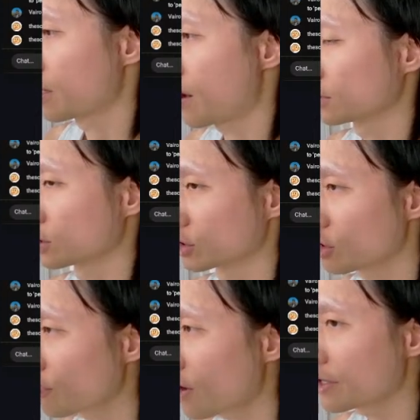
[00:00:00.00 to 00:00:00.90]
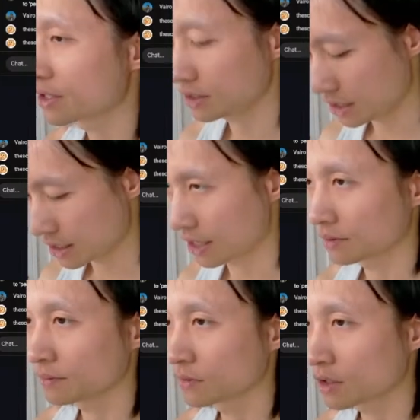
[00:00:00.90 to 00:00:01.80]
So far you can see that
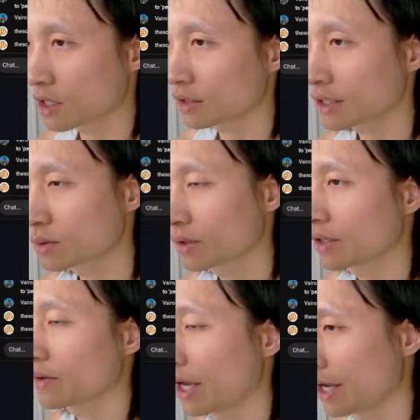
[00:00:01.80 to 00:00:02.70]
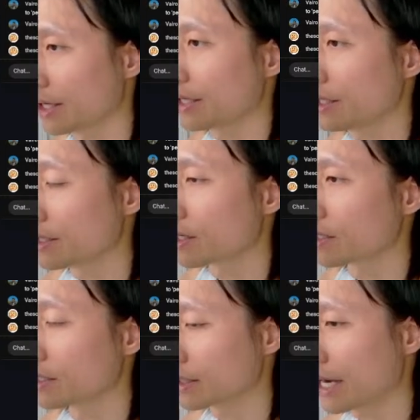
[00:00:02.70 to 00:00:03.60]
context window A here
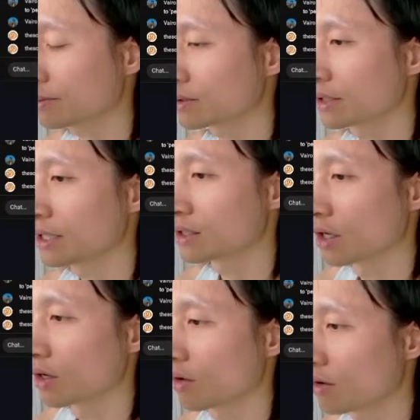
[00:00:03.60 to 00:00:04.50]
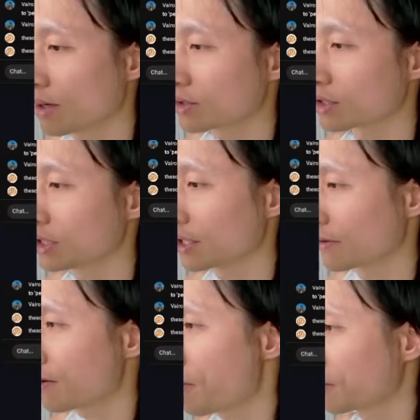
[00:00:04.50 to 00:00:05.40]
encapsulates a whole bunch of shit, right?